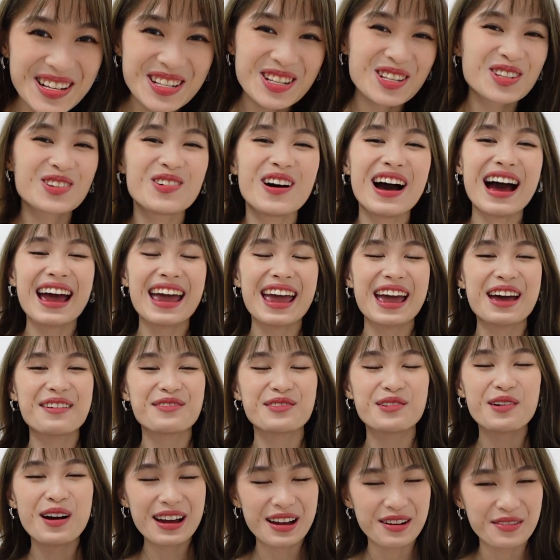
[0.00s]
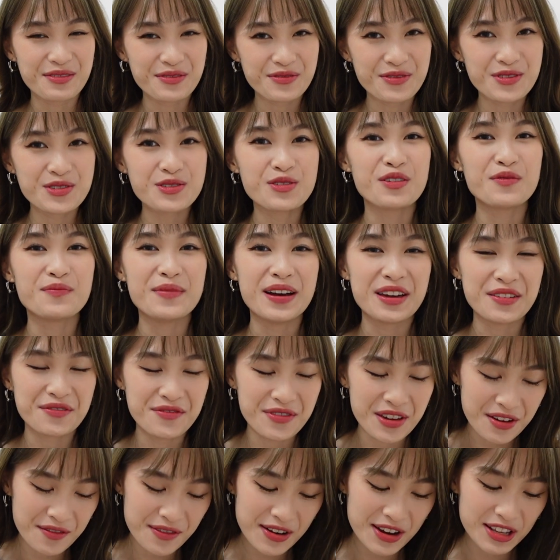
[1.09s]
So I have quite a few of my
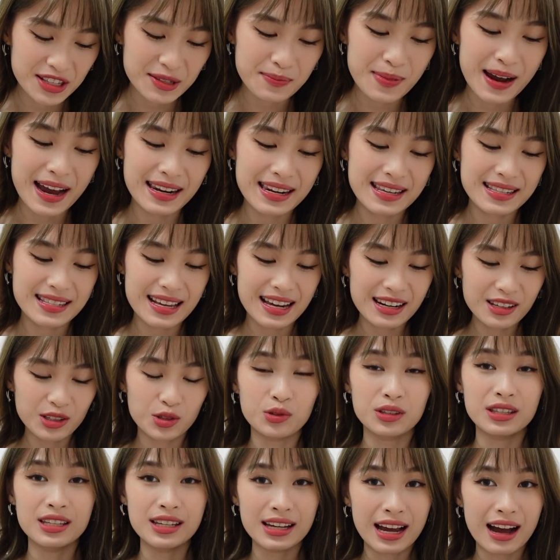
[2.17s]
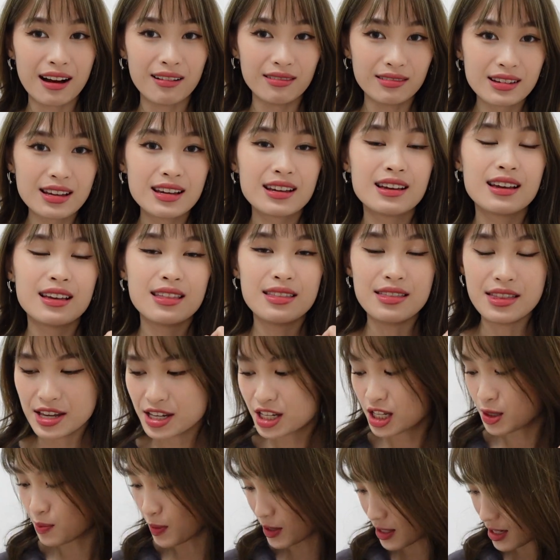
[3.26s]
favorites, but I decided to dig out this
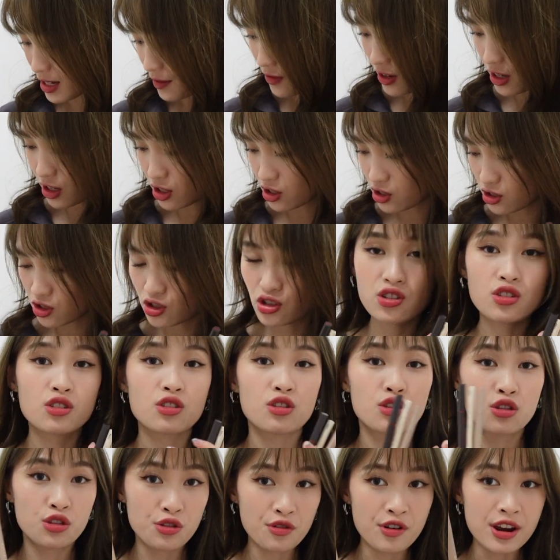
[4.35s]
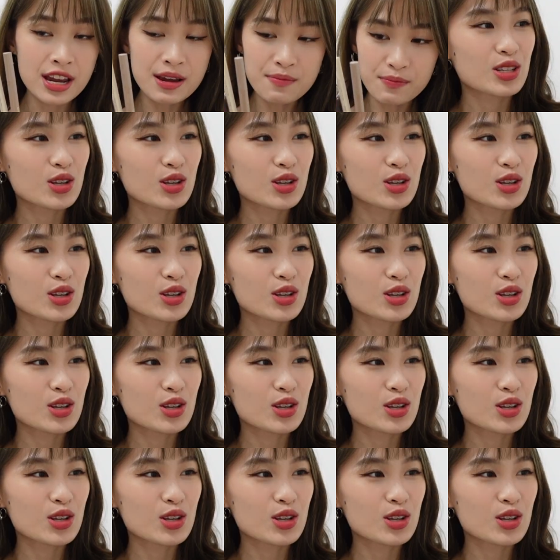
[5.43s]
specific 3.